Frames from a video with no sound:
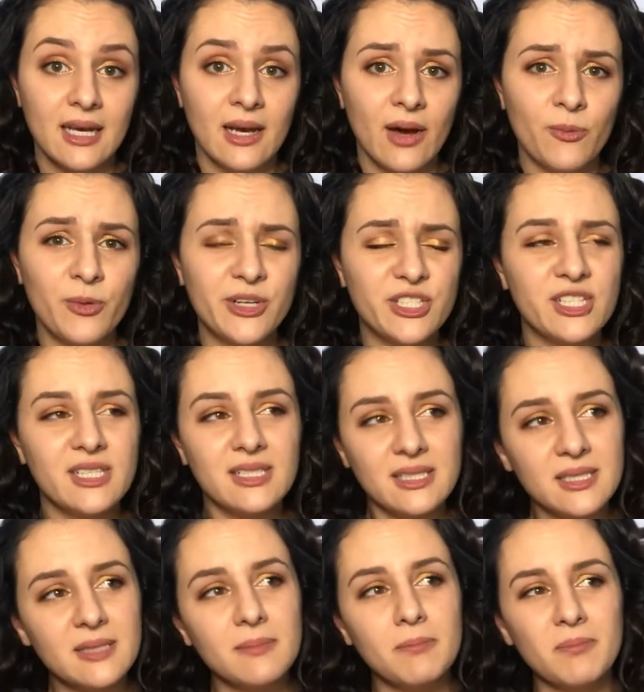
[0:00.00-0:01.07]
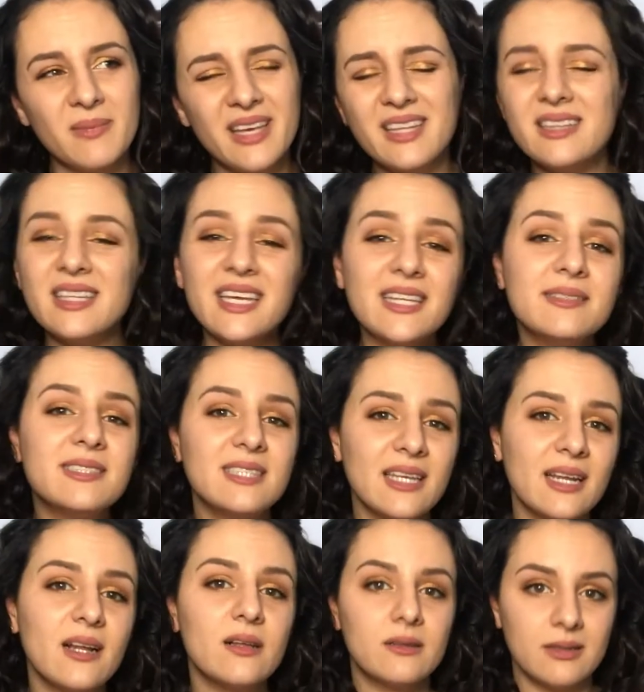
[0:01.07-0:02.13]
which is, it leaves
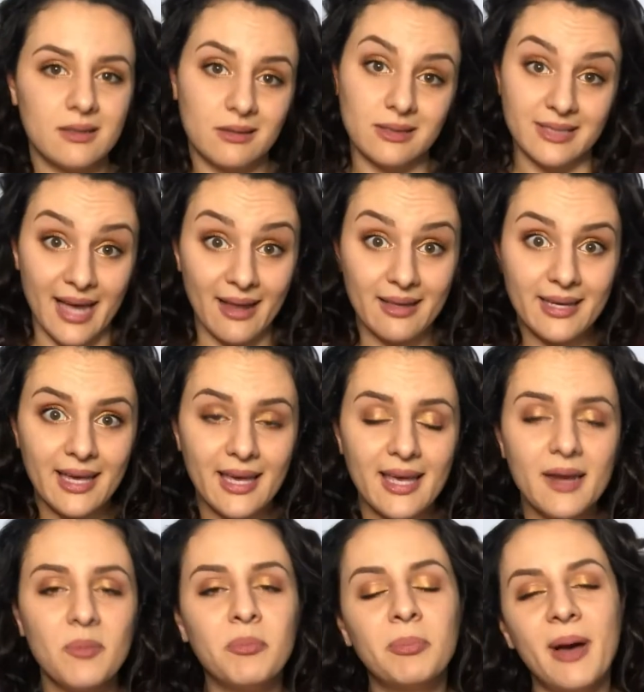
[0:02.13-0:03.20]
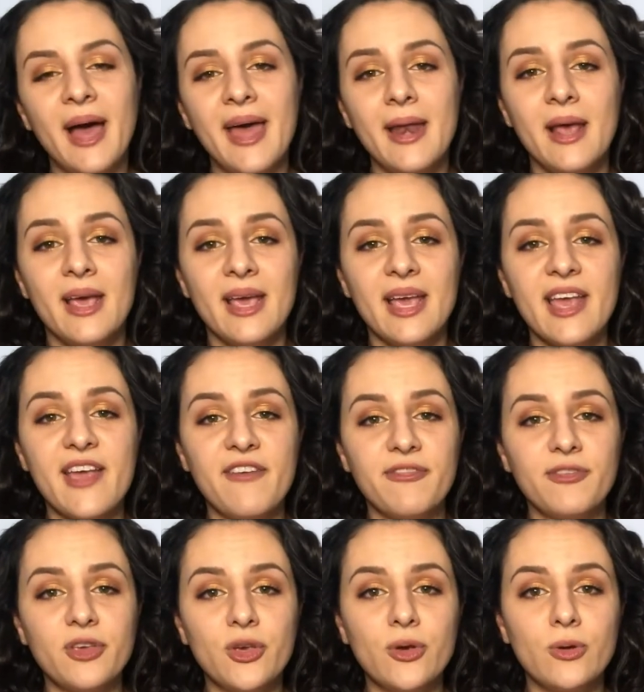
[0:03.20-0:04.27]
it a little delicate, but if
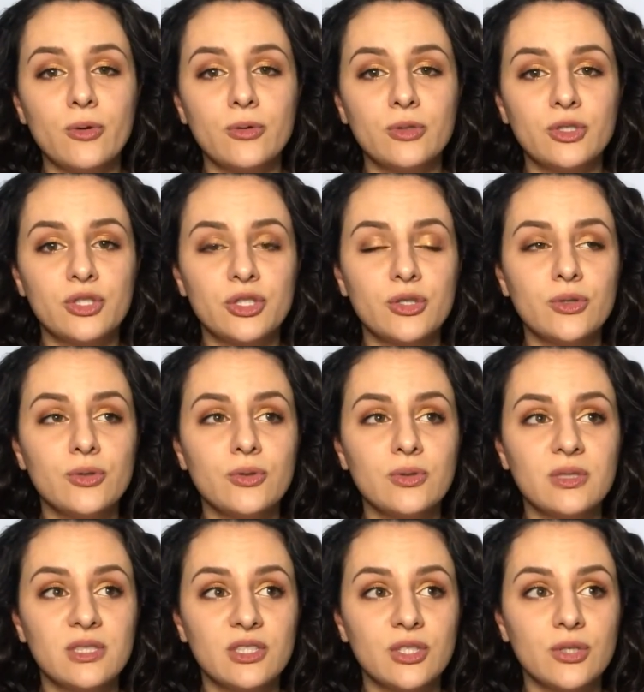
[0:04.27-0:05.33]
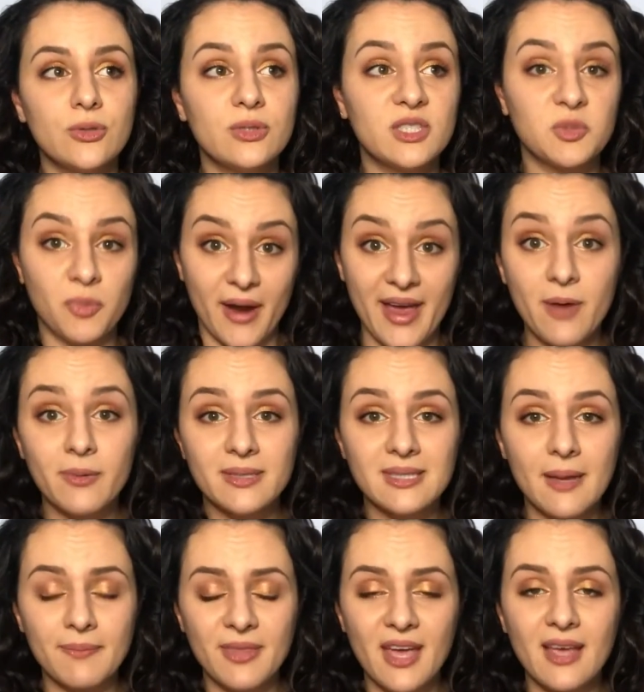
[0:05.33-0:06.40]
you choose to spray it with
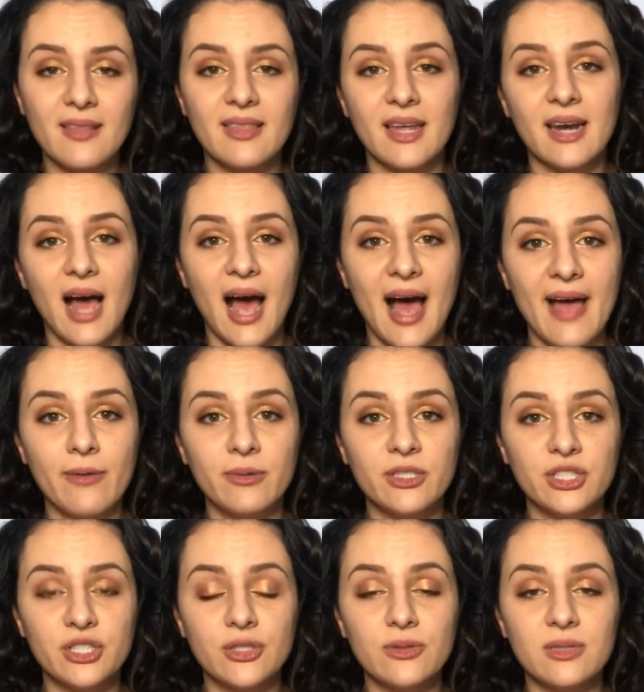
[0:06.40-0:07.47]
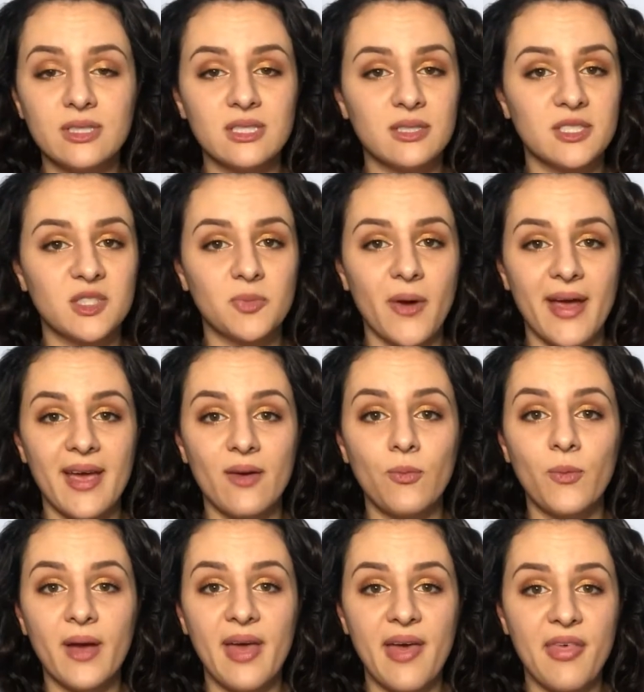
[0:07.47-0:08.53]
something, then I would choose to spray it
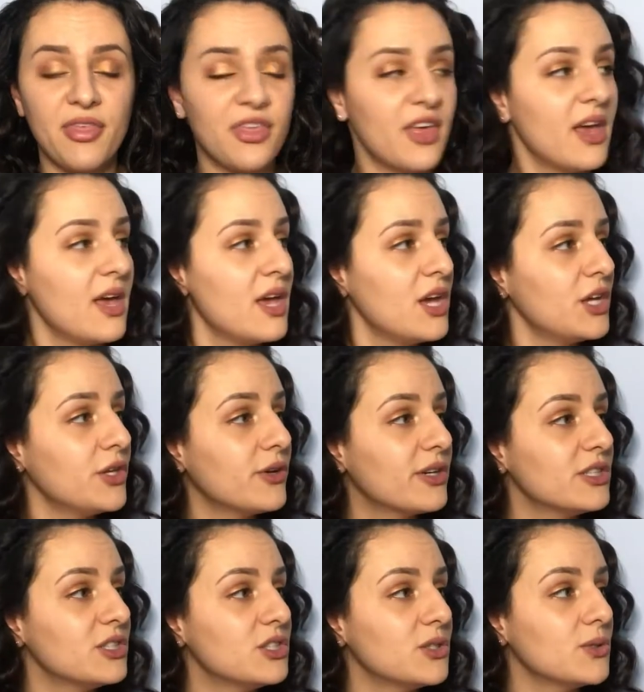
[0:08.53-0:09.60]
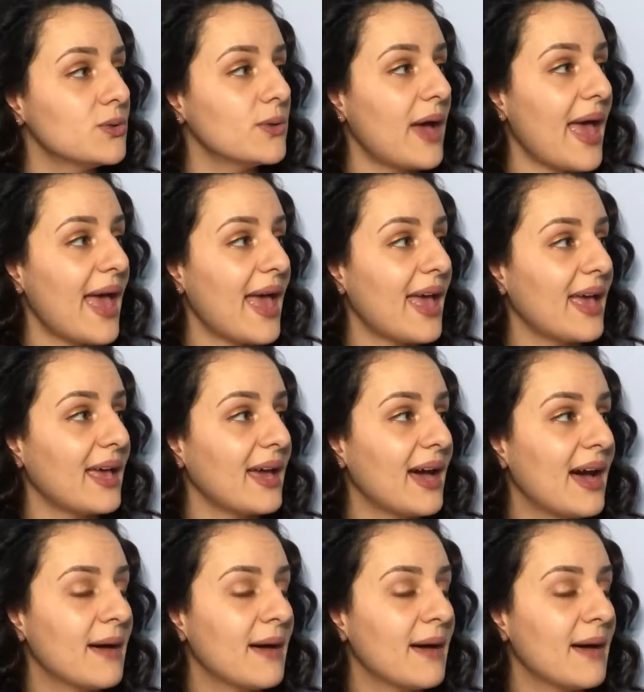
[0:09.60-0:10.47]
with, you can do a